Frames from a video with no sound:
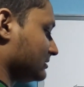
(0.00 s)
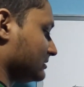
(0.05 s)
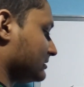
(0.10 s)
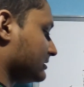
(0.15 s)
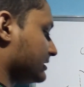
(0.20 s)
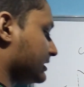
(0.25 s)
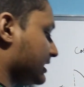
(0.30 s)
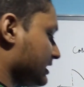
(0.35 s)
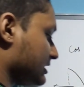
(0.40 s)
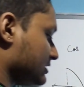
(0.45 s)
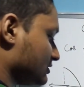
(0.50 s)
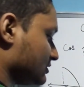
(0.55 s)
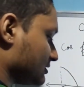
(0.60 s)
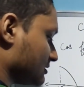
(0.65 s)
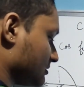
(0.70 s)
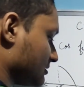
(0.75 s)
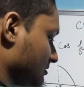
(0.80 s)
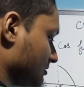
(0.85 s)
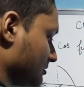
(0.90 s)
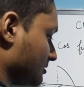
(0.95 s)
the range
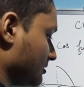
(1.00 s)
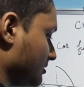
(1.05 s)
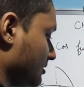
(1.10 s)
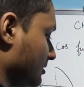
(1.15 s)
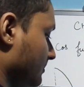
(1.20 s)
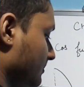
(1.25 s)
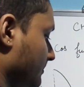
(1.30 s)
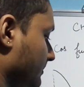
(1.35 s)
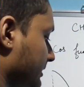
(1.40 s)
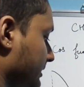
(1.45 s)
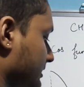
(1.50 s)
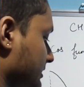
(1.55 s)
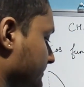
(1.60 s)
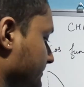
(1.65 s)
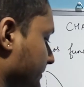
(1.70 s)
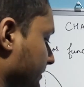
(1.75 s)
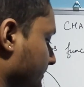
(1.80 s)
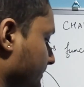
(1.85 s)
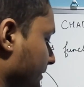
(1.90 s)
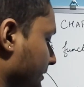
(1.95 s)
minus
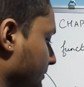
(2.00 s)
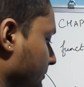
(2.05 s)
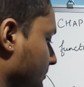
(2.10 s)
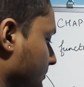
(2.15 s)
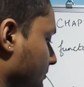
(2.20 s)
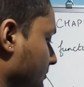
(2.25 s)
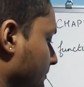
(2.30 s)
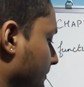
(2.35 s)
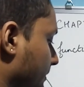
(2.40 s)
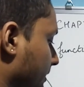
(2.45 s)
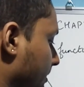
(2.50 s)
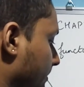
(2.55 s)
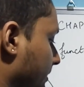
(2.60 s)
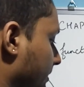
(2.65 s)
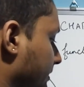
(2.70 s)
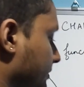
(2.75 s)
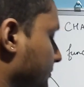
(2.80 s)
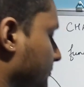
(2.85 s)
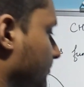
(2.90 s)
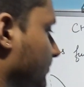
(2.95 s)
pi by 2 to pi
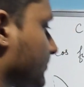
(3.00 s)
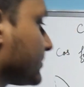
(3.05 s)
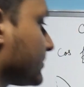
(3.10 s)
by 2.